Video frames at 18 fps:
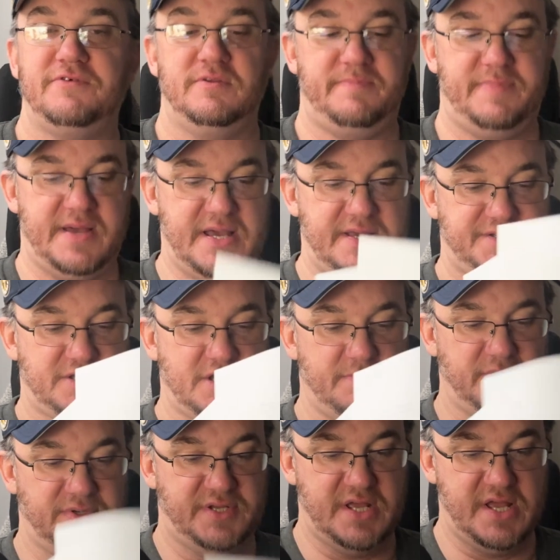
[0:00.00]
past
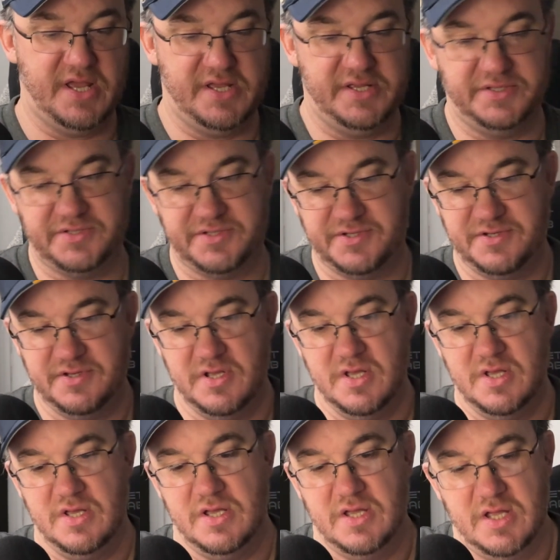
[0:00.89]
couple days,
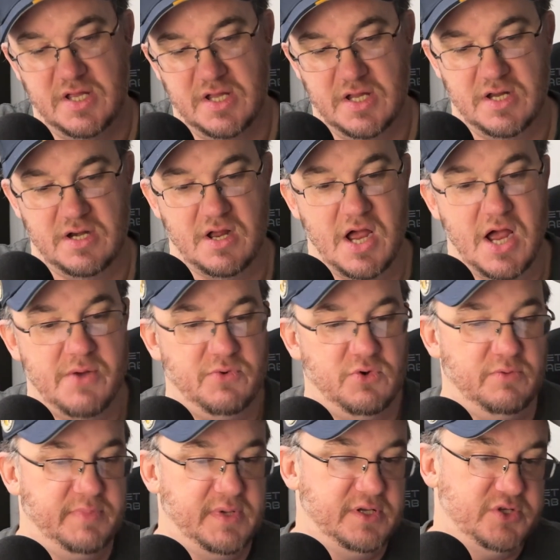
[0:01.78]
and I will
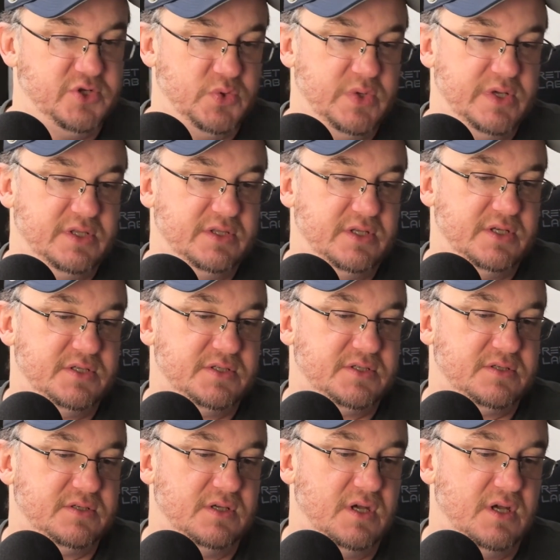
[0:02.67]
be doing
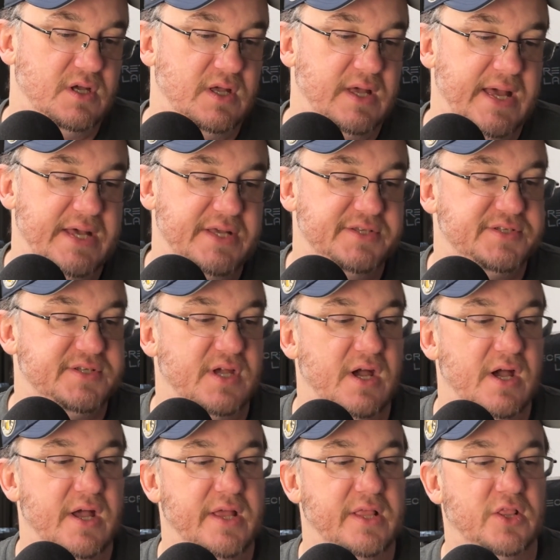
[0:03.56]
this as
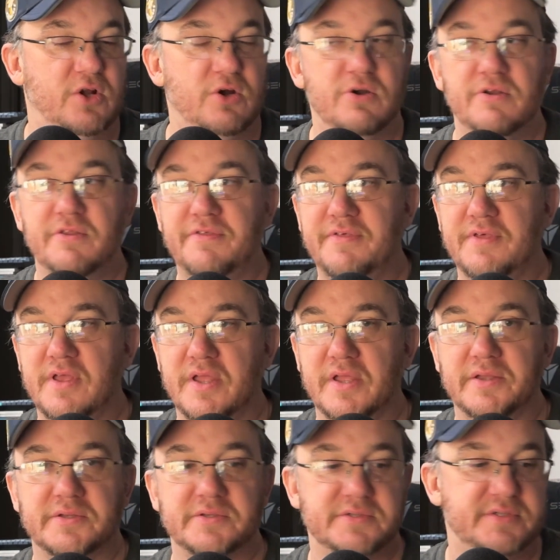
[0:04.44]
I learn
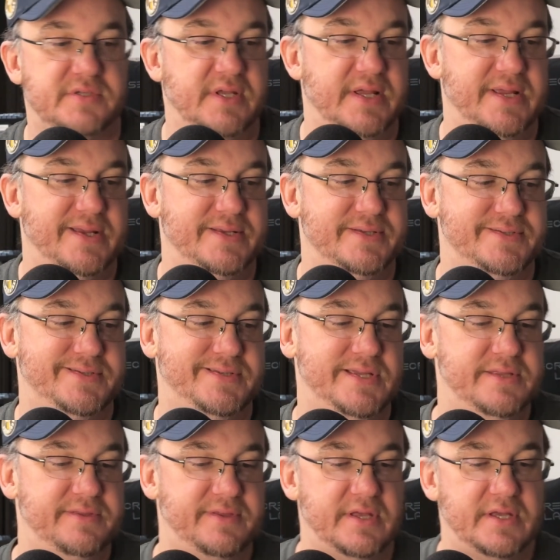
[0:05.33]
things and see
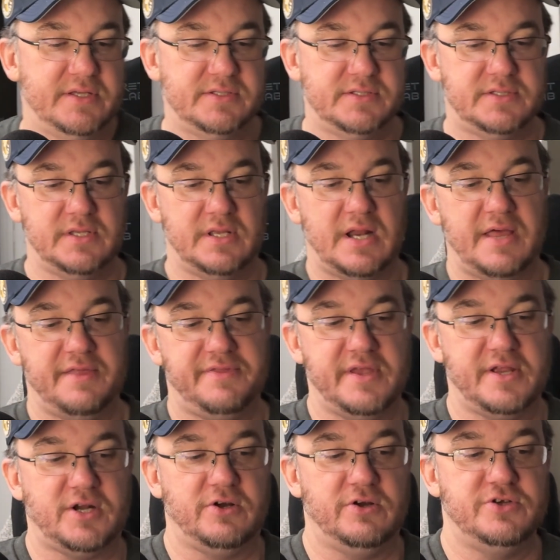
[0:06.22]
things that I
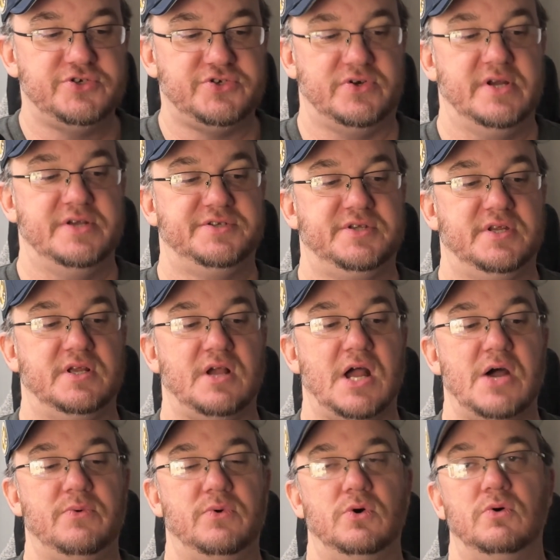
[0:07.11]
think are interesting. I
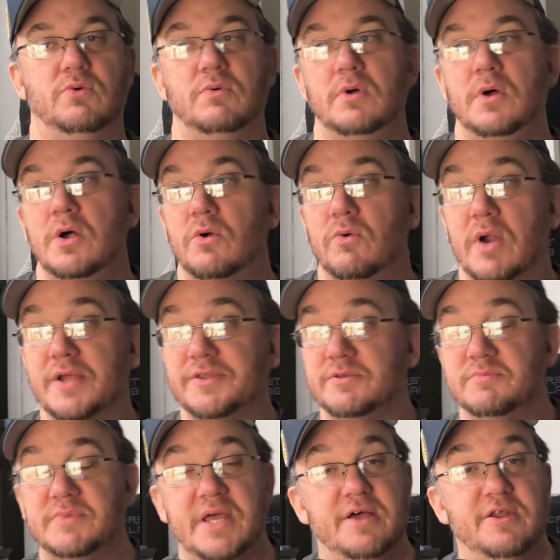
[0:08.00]
will write them
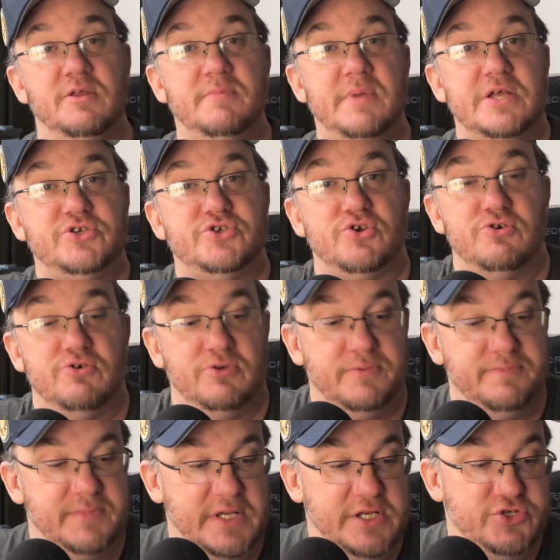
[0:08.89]
down in my journal,
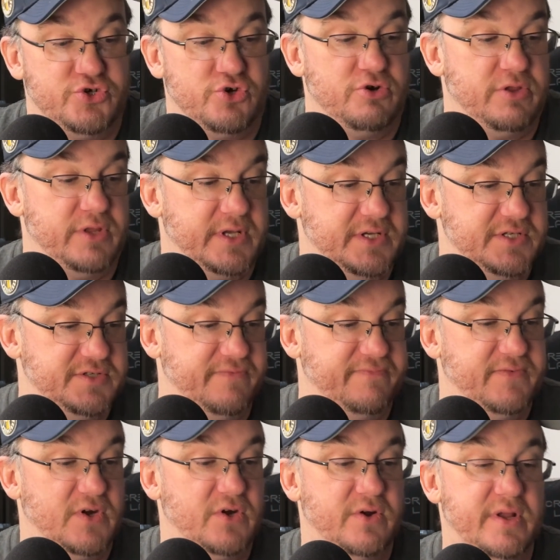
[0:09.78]
and journaling is a
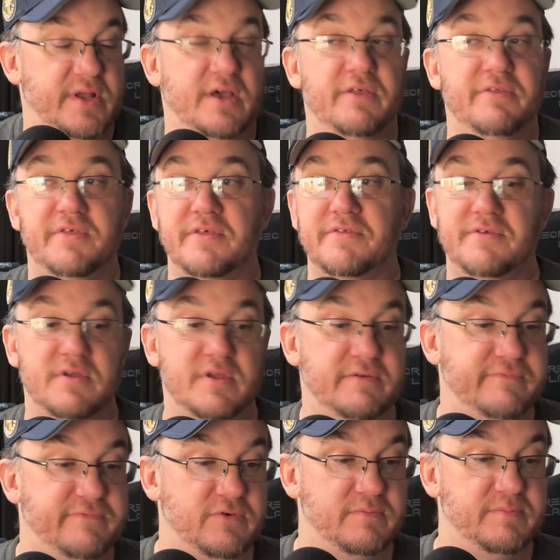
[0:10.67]
very healthy thing
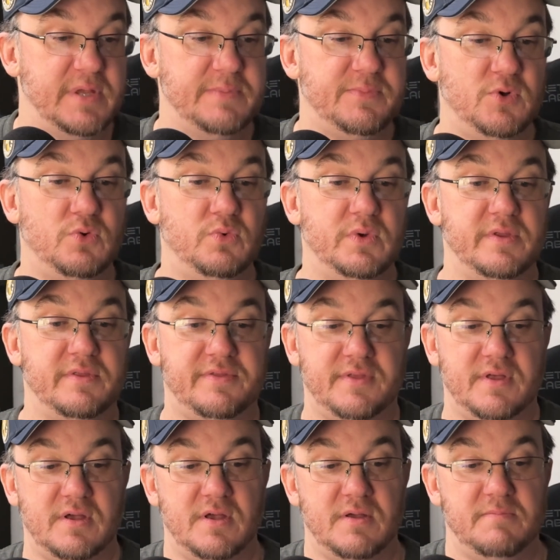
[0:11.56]
for people with
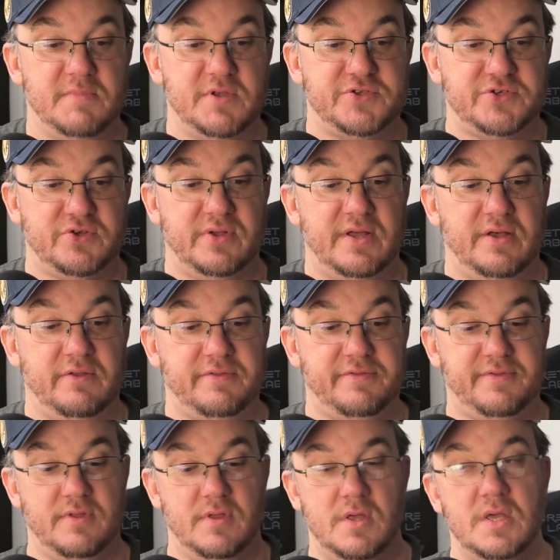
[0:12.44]
mental
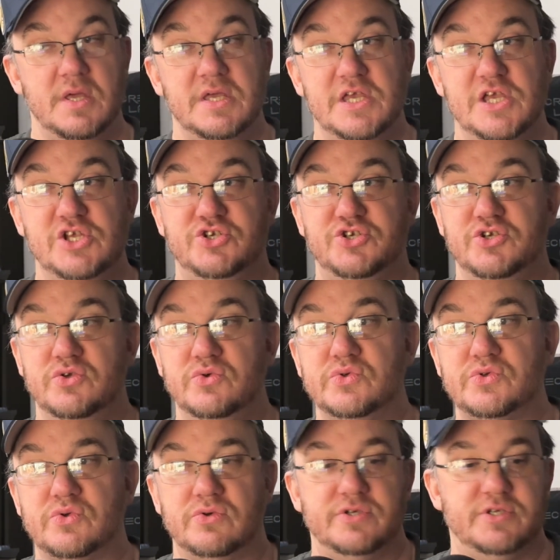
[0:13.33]
health issues
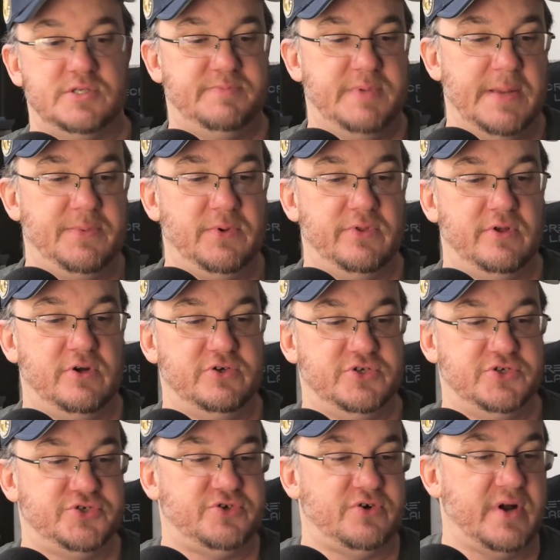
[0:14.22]
or just people that are
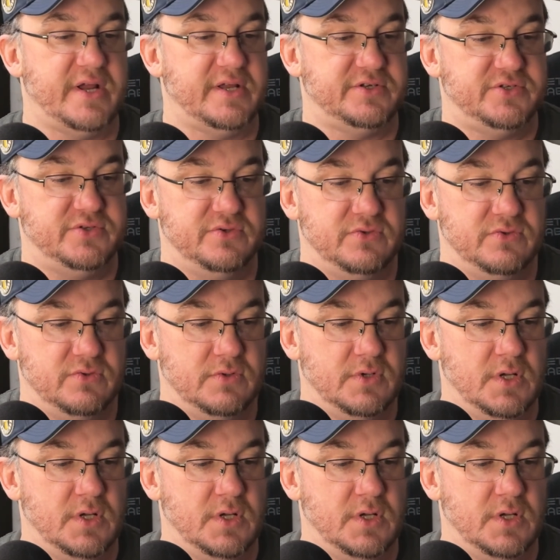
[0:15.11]
just trying to